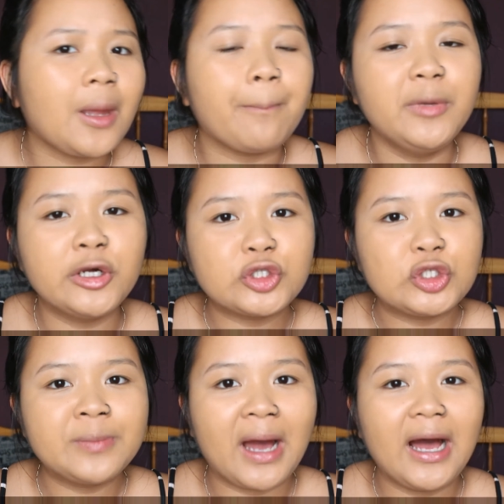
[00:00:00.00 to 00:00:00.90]
not
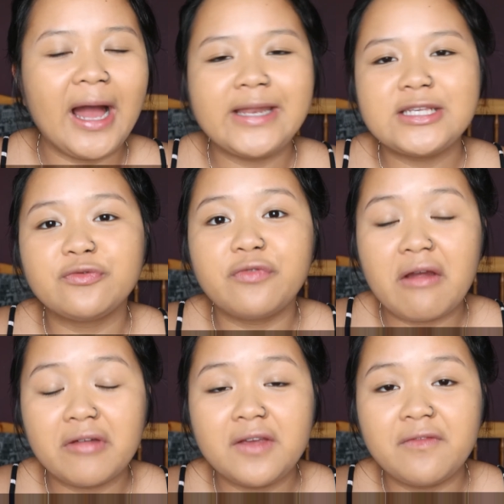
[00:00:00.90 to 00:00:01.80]
too matte, and it's
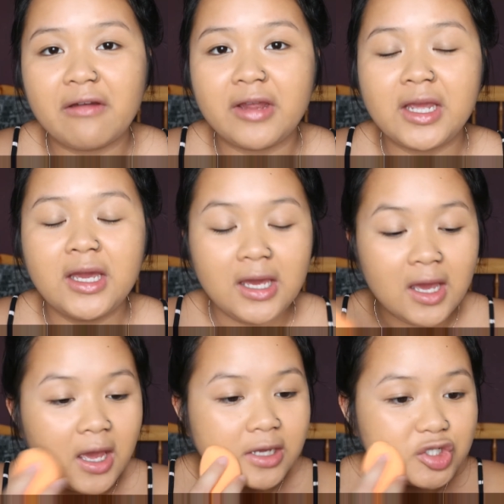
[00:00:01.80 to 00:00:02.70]
very, very
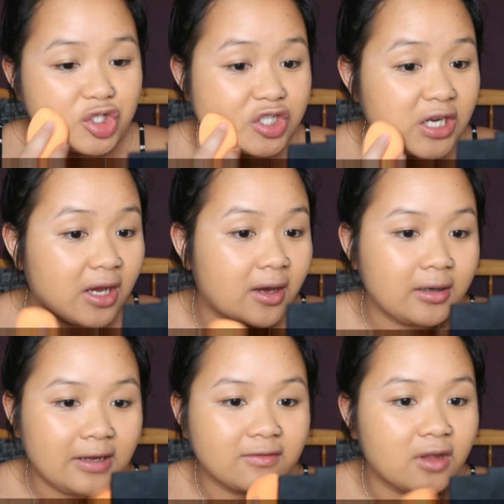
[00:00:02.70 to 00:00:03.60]

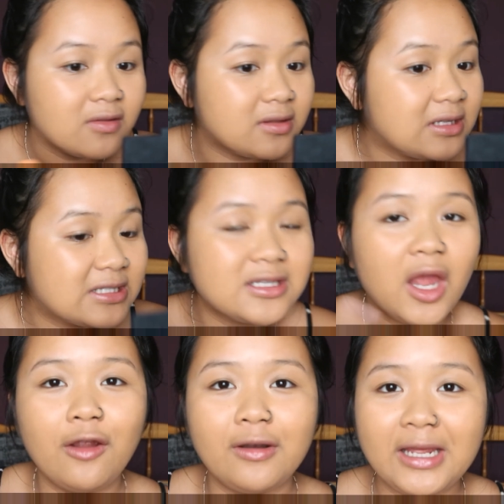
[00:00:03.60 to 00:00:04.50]
sheer, even though this is
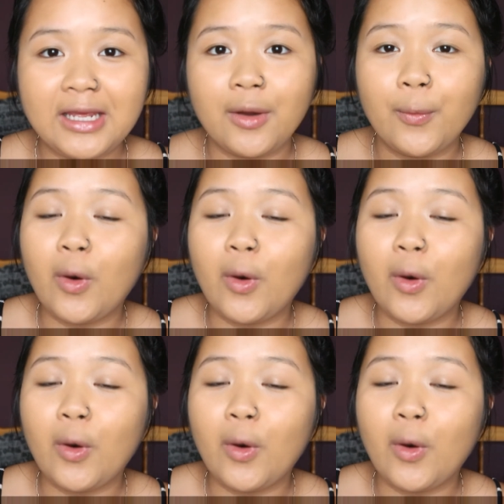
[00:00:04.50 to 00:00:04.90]
only